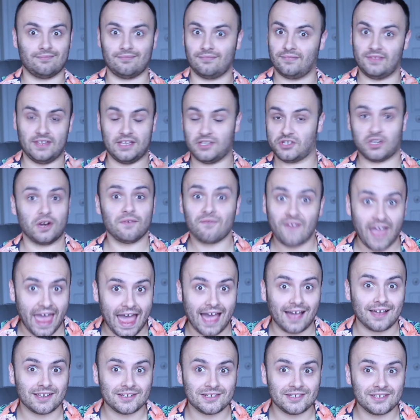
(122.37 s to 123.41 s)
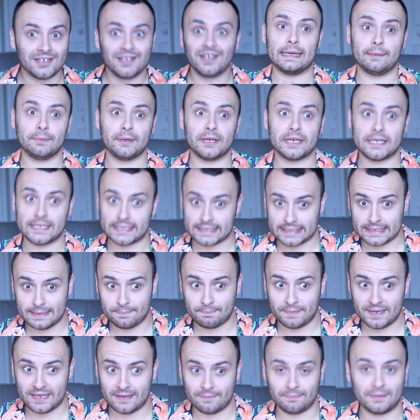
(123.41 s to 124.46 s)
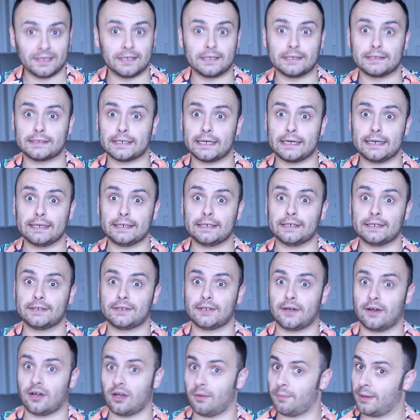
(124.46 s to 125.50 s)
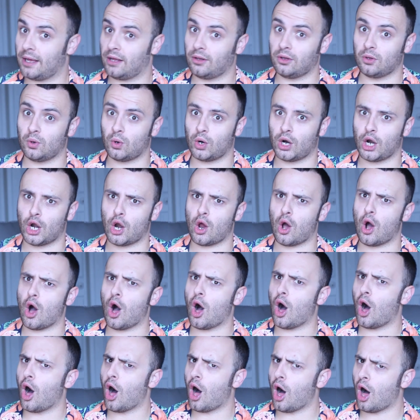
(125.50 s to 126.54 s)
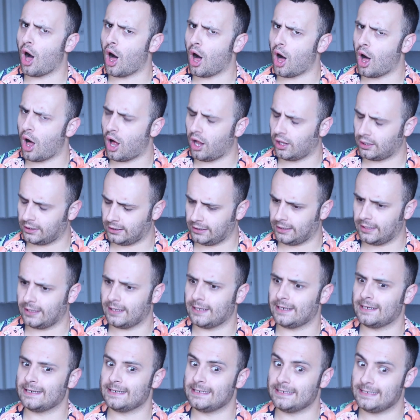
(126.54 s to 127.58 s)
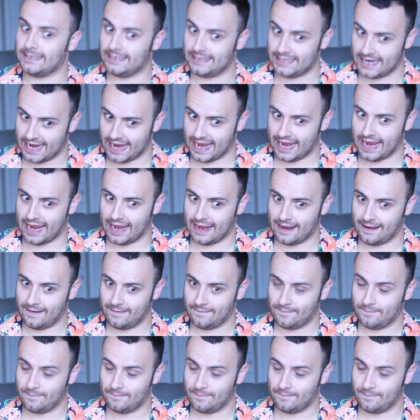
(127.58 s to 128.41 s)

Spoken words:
These are facts. I'm gonna zip it because I could talk about Lauren all day.